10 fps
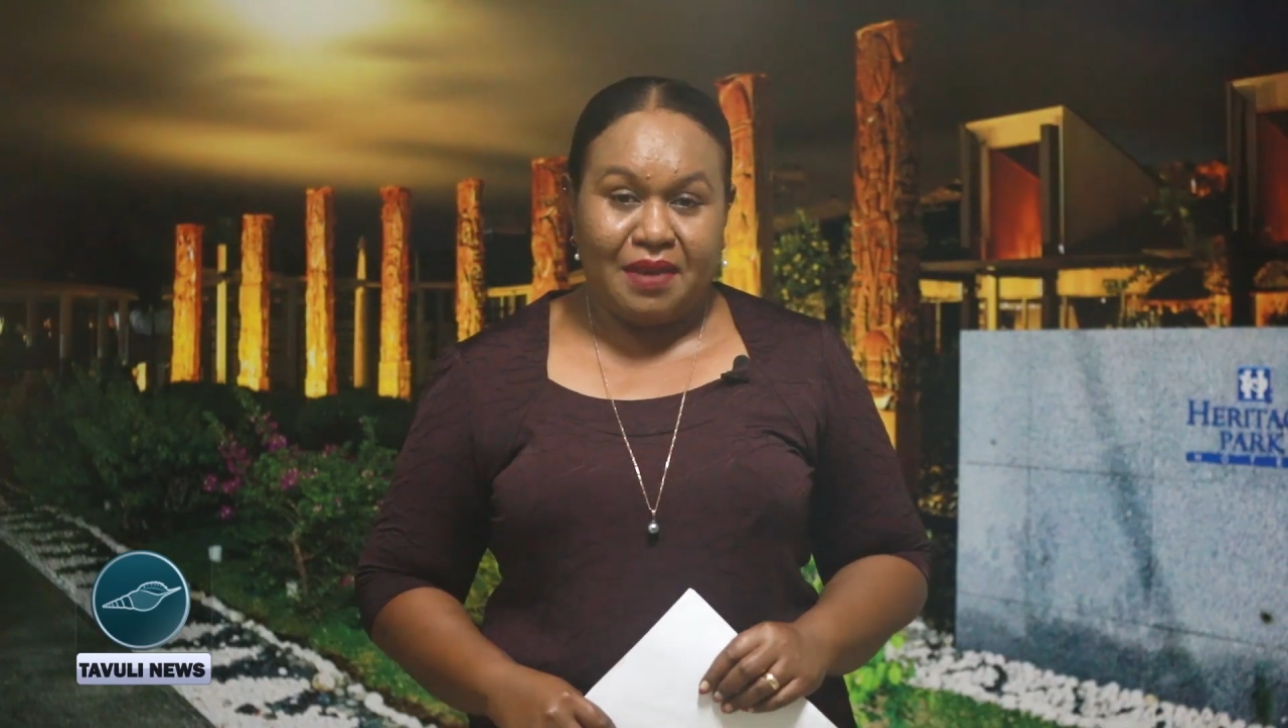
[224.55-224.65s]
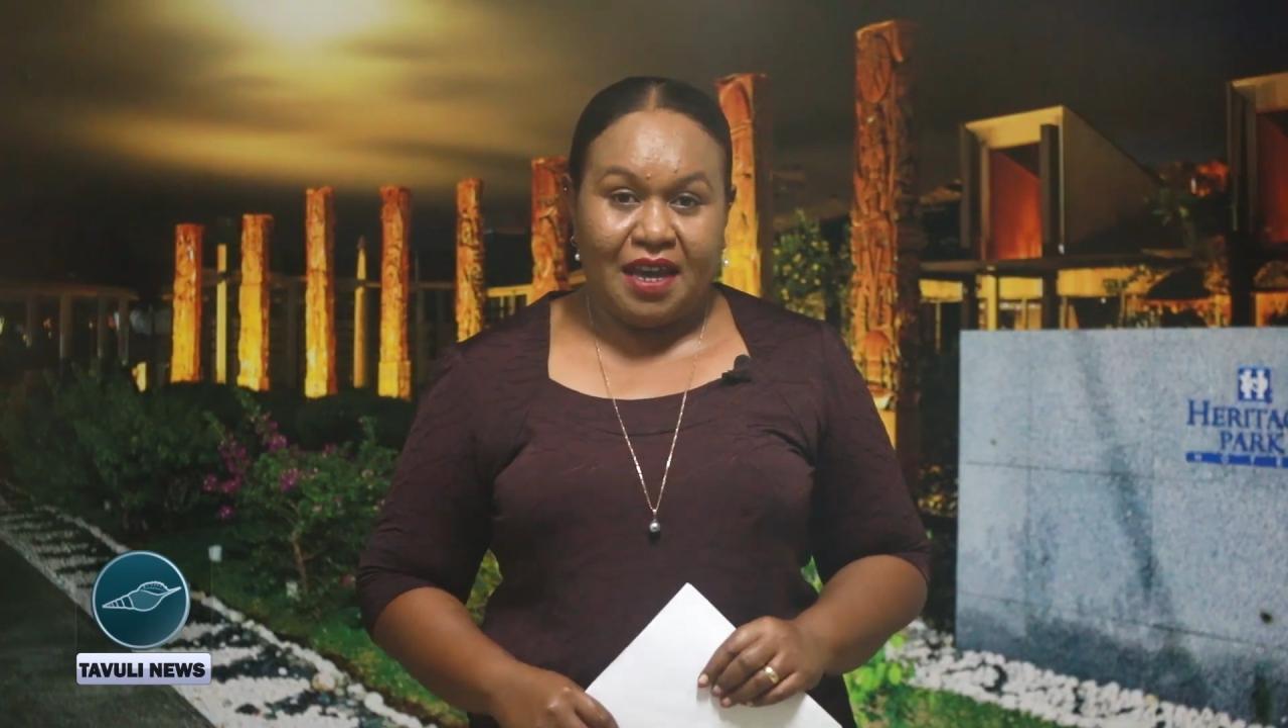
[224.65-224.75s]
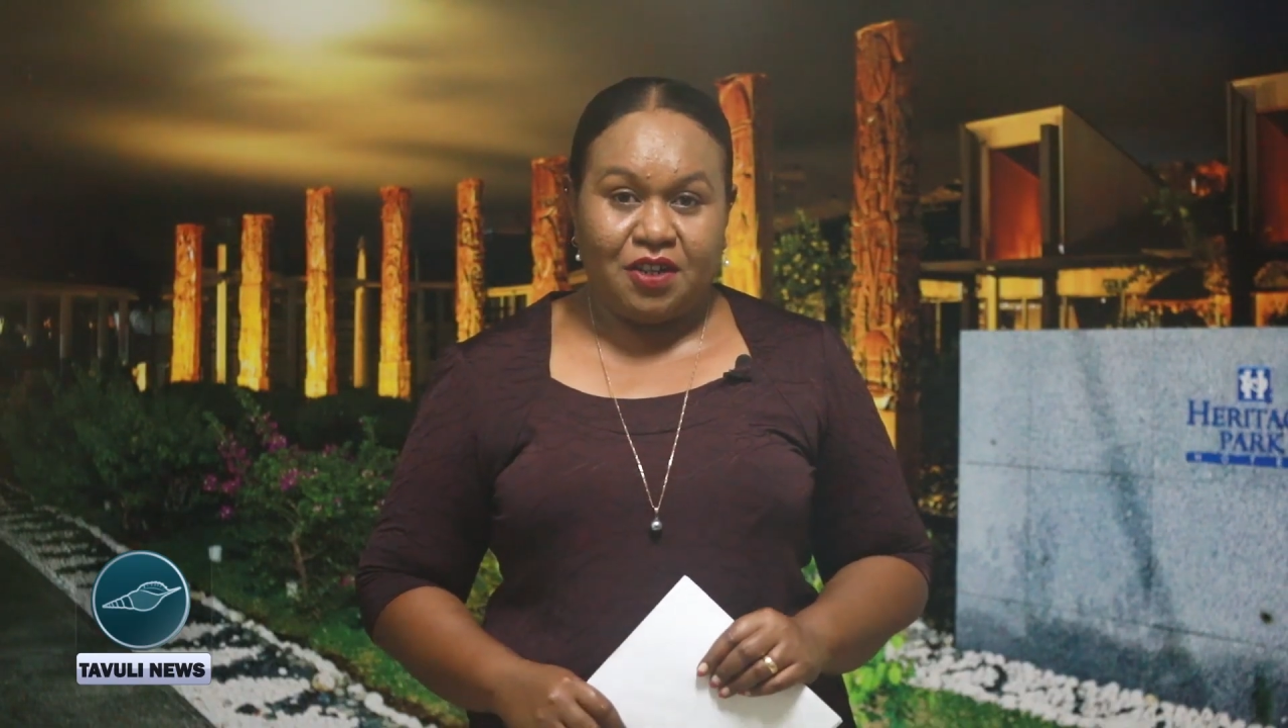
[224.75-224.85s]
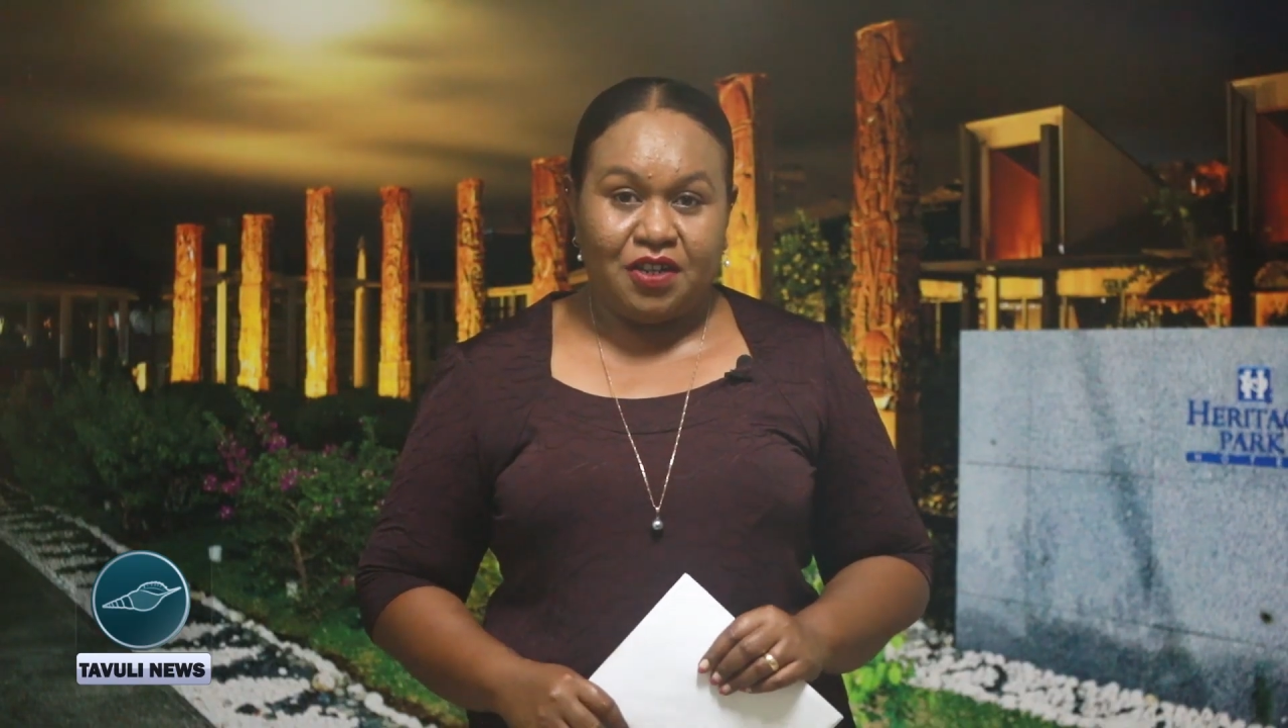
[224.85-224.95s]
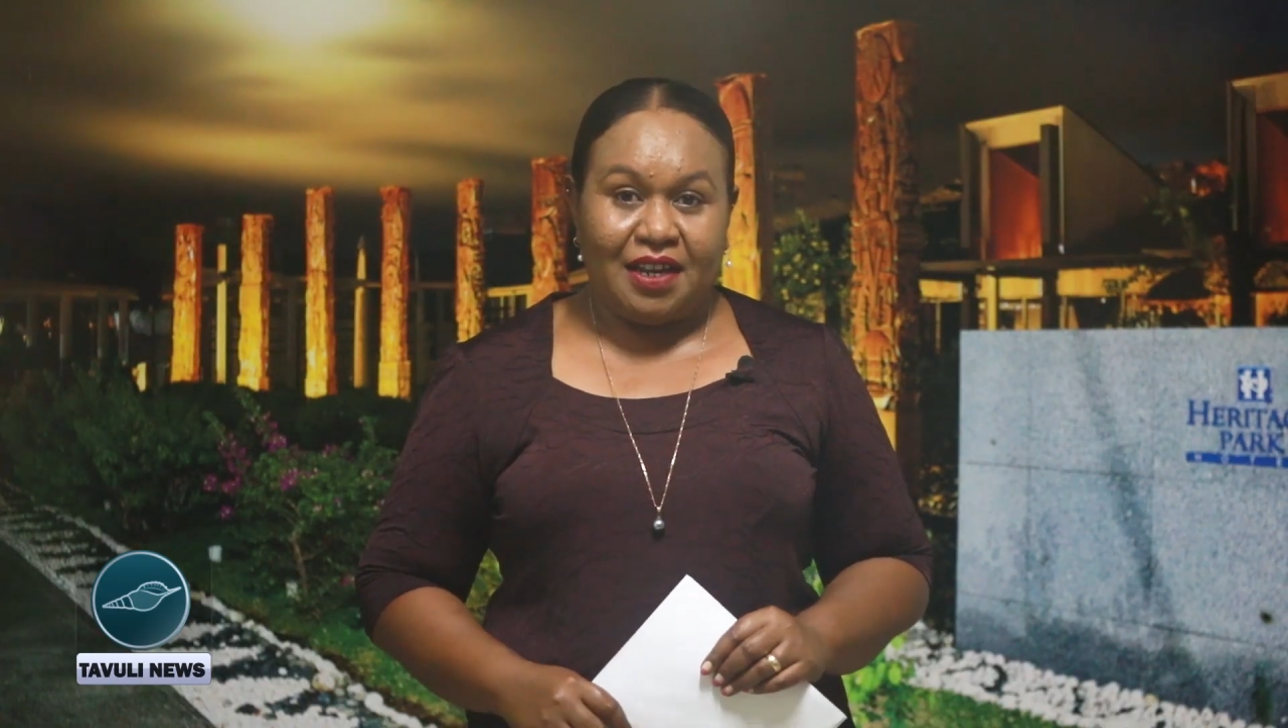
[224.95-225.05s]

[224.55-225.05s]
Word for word: match